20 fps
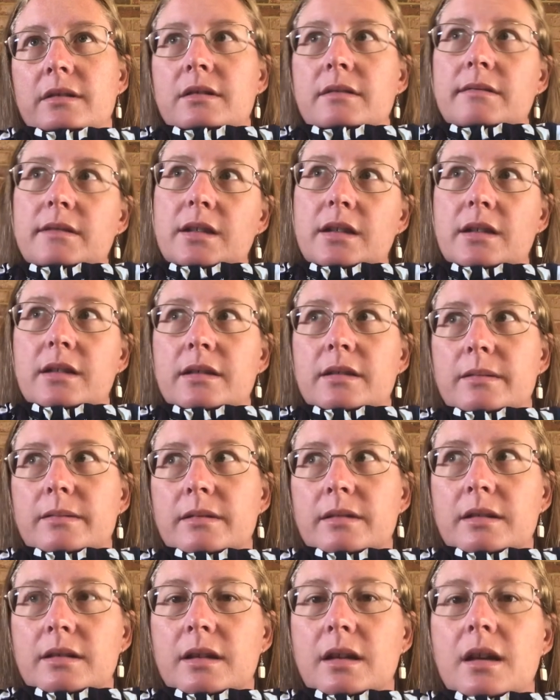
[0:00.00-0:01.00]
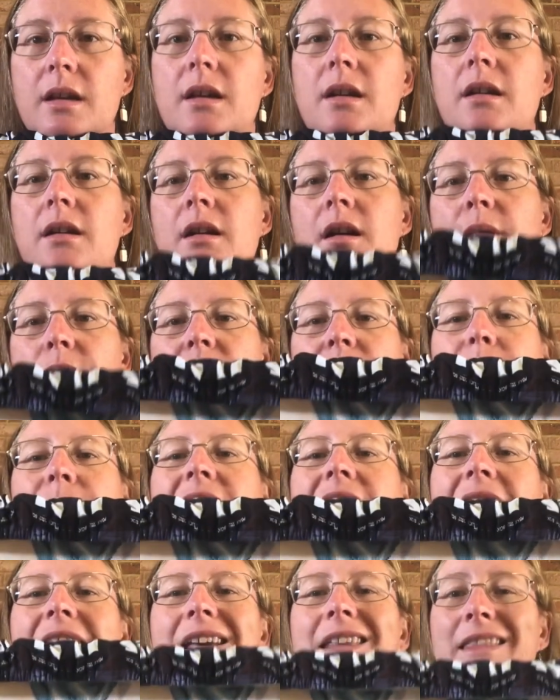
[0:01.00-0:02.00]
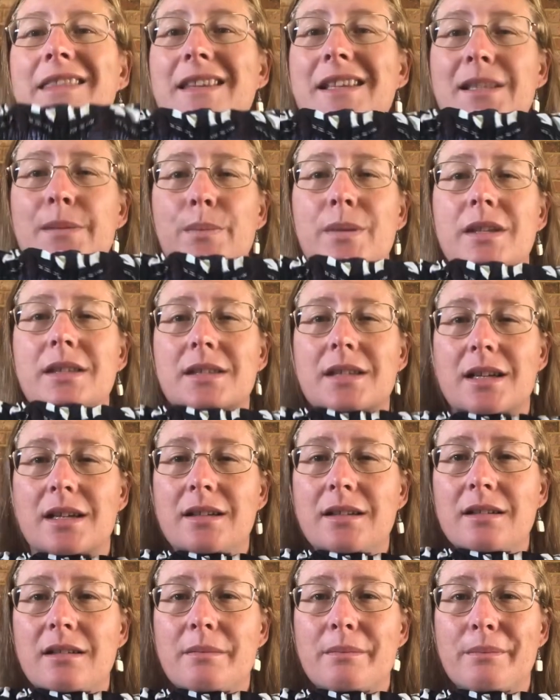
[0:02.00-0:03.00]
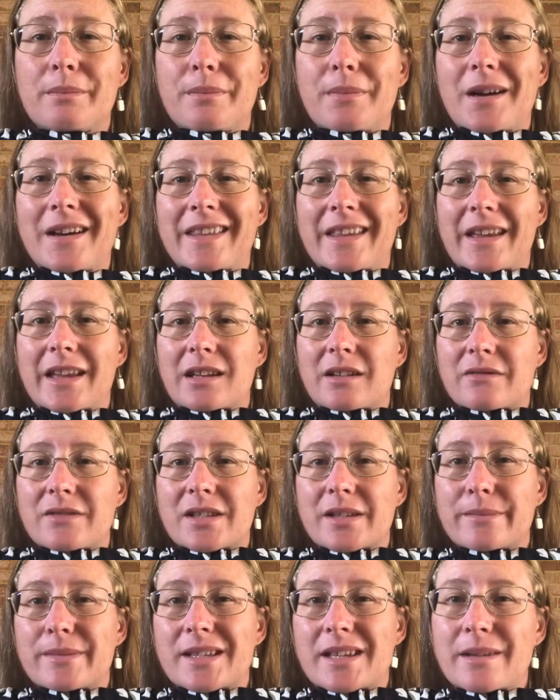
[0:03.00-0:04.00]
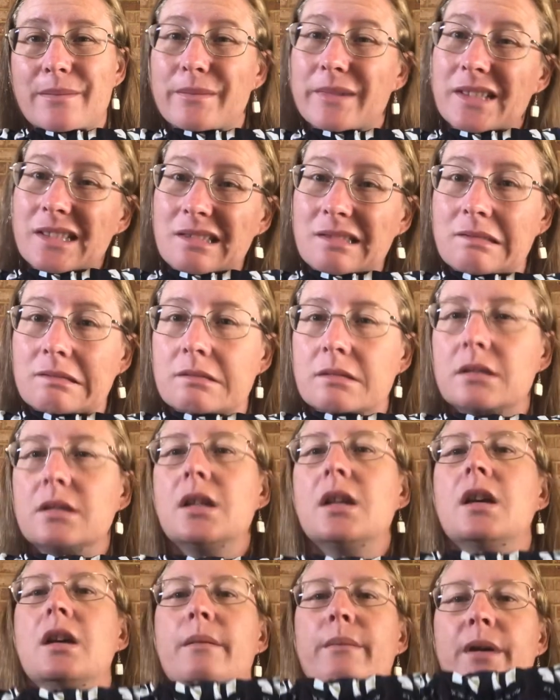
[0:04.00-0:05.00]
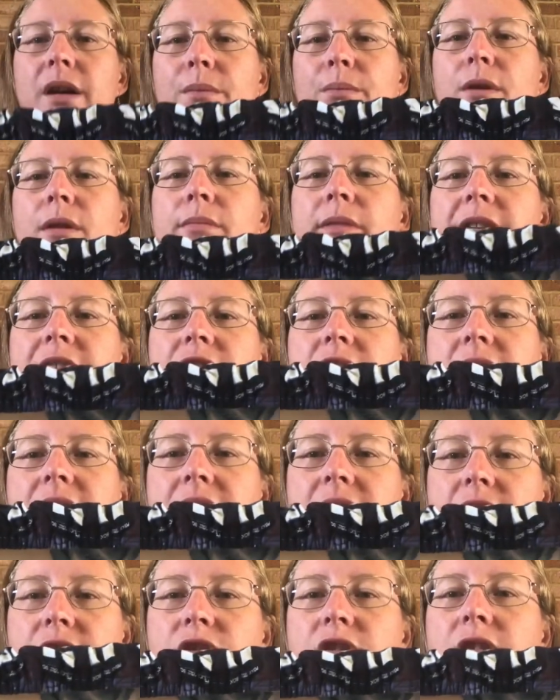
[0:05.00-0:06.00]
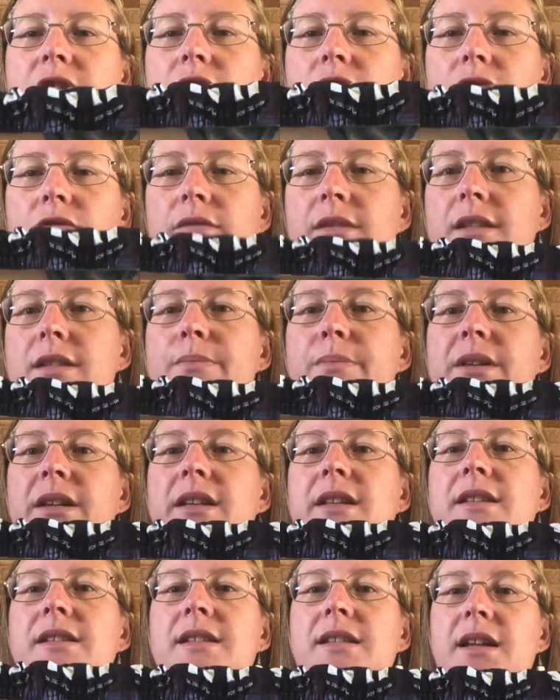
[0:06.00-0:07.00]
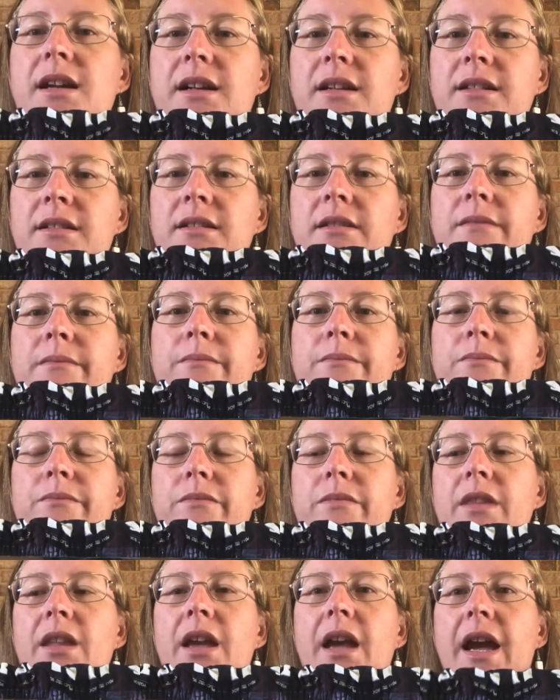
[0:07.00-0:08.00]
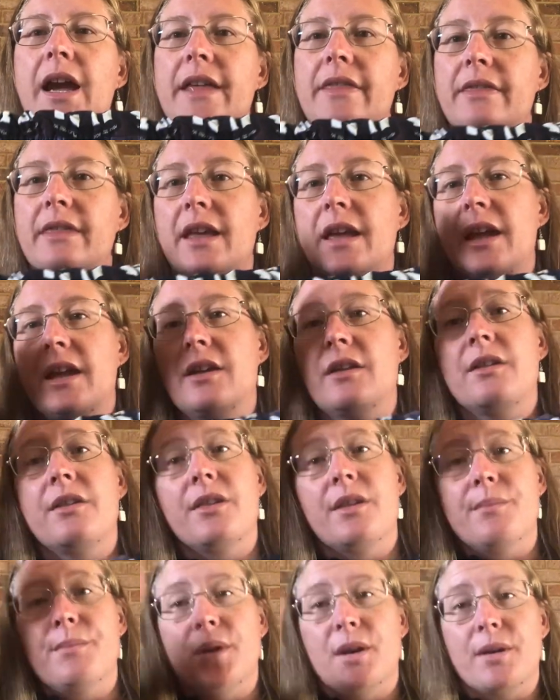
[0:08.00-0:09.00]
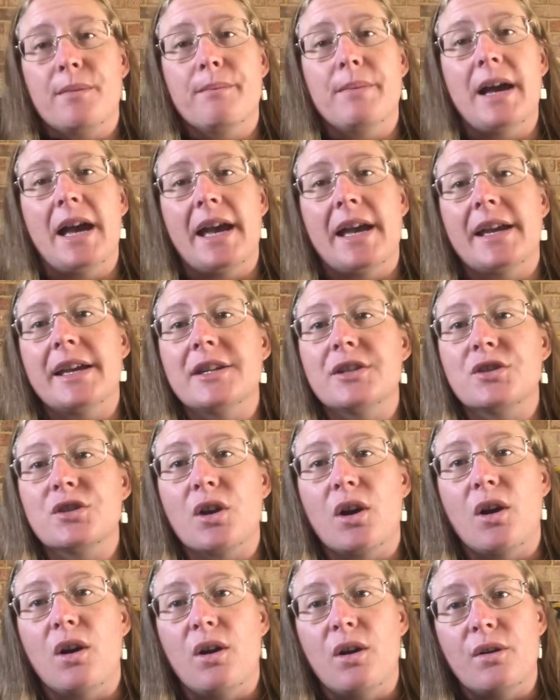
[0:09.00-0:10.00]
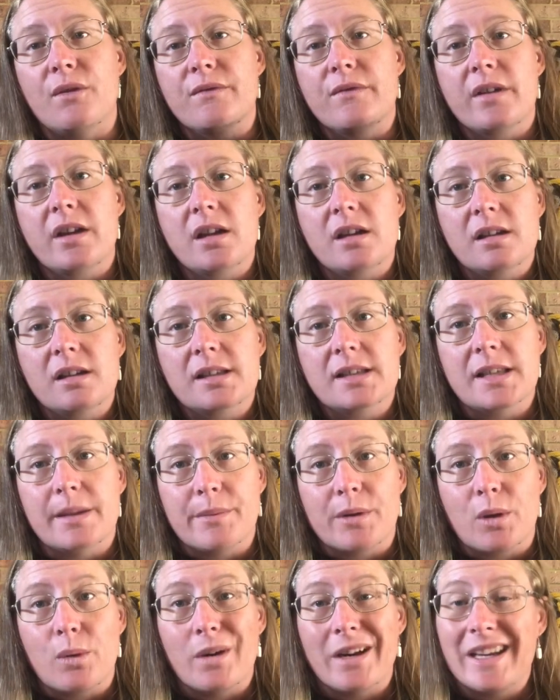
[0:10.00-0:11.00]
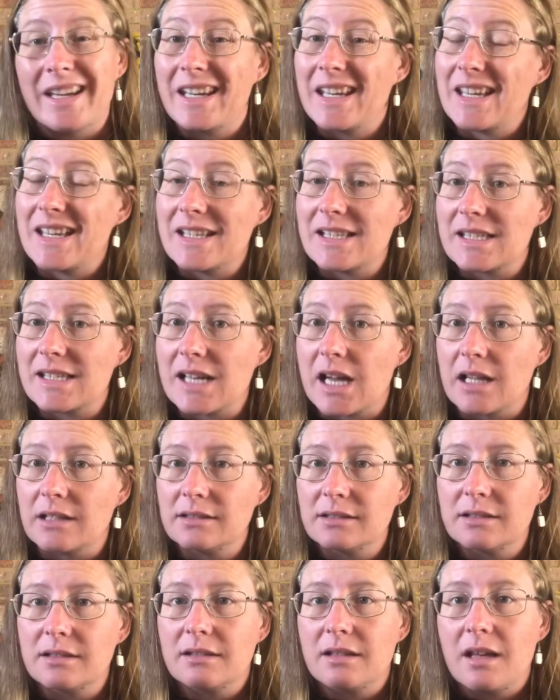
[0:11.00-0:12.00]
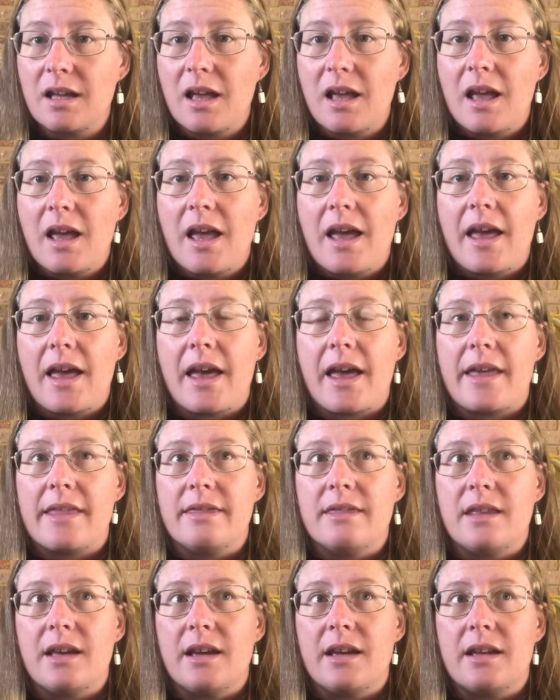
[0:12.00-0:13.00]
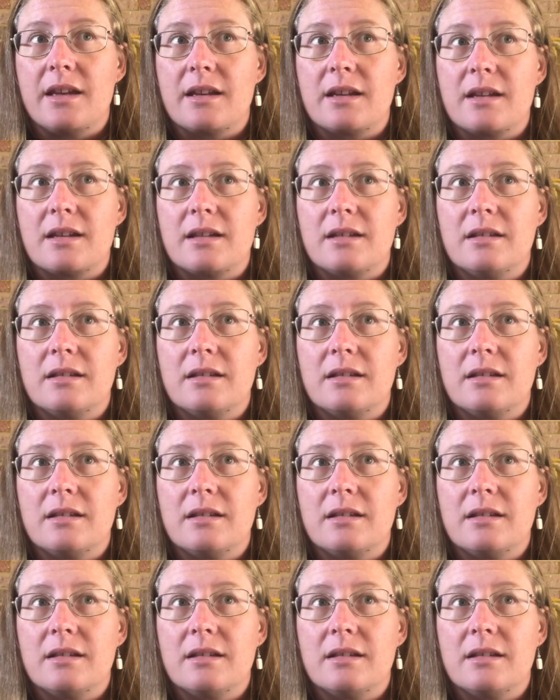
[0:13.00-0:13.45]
28, 29. I'm hoping to get this bit done by the end of September. But I'll probably just stitch until this bit is done, and then the bottom page of Summer Queen is done, and then